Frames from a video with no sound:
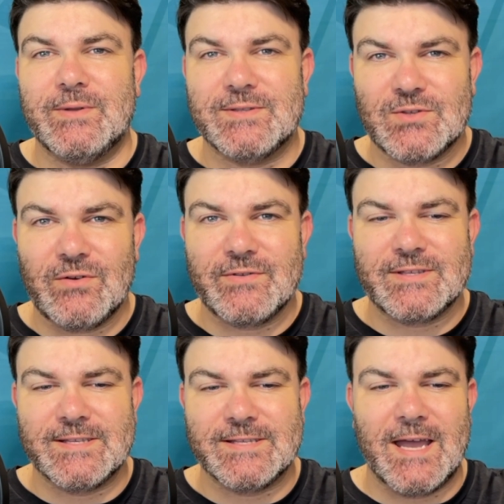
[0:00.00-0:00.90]
service
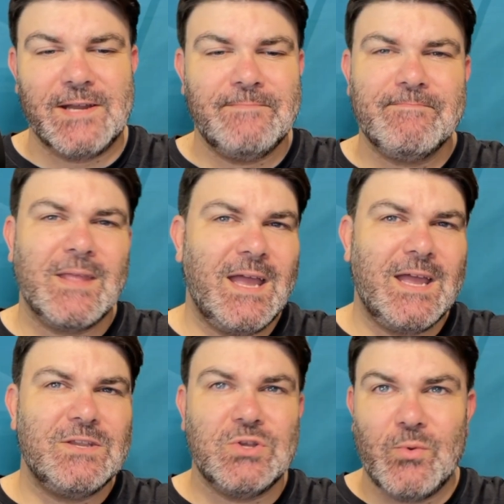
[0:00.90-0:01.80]
design
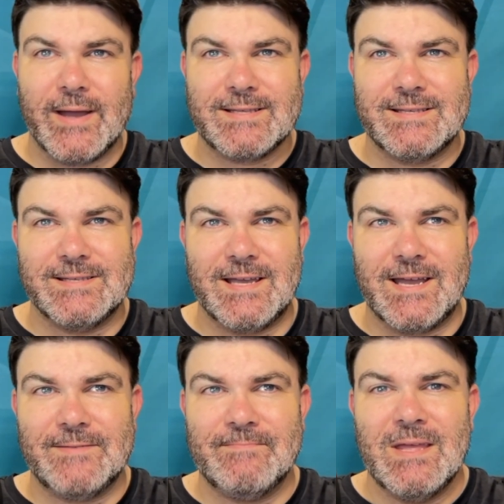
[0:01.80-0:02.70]
and UX
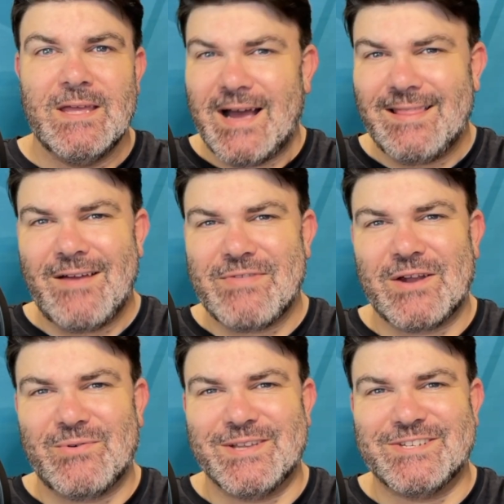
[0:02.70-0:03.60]
design? I love
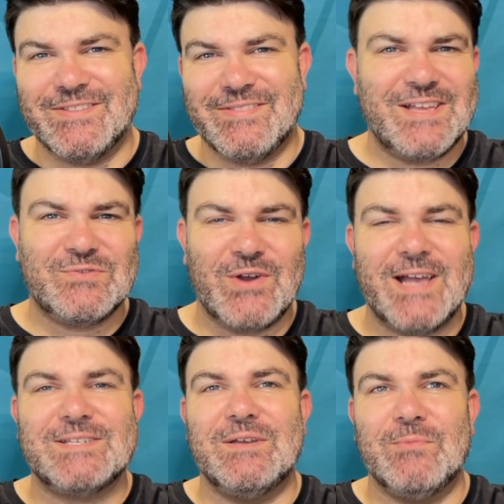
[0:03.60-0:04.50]
that question. Thanks for
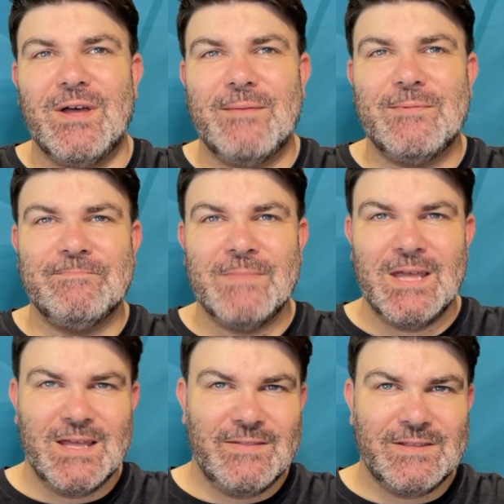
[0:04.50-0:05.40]
asking, Mohammed.
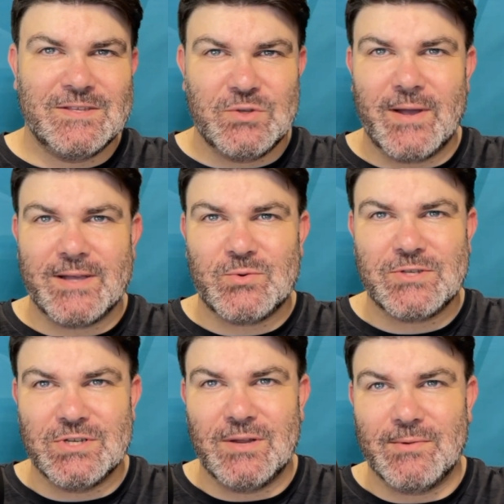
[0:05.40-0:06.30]
This is UX
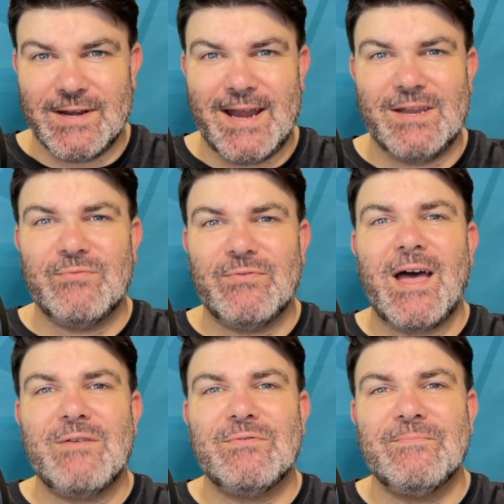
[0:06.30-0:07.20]
question number
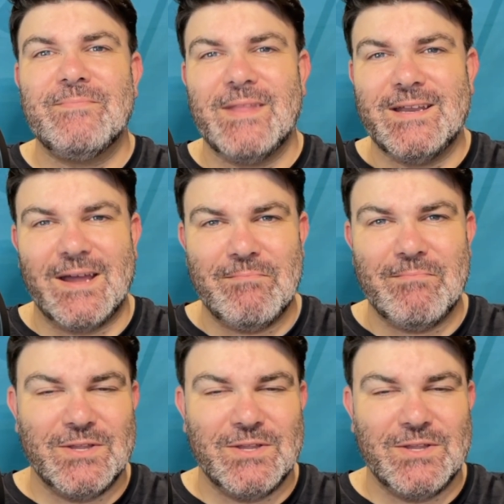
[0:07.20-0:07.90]
95, and I'm Ben